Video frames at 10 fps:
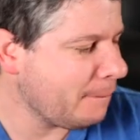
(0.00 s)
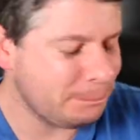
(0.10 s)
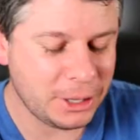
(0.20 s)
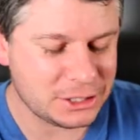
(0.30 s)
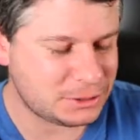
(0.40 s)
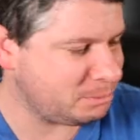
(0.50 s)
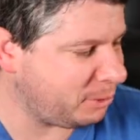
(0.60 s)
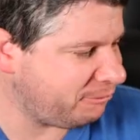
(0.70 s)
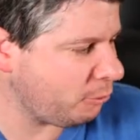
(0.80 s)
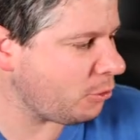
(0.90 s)
Plus,
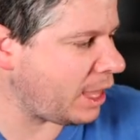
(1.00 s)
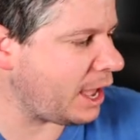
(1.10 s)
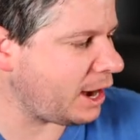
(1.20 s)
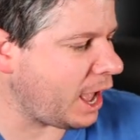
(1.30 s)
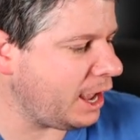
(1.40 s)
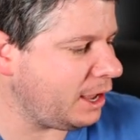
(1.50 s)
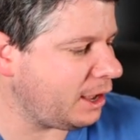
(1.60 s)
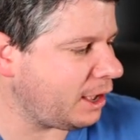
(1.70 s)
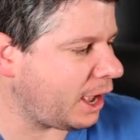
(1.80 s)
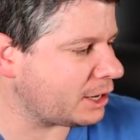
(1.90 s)
before that,
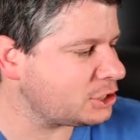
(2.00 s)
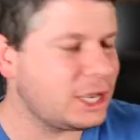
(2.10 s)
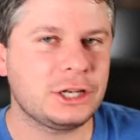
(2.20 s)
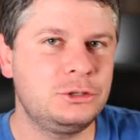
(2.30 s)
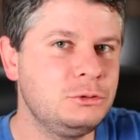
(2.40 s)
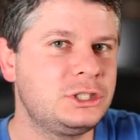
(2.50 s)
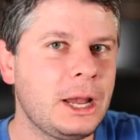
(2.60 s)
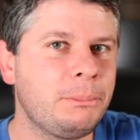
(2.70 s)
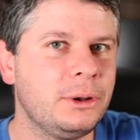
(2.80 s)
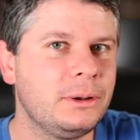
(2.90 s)
I actually got 2
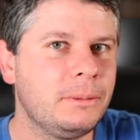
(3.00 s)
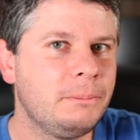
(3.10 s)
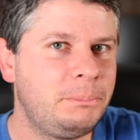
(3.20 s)
separate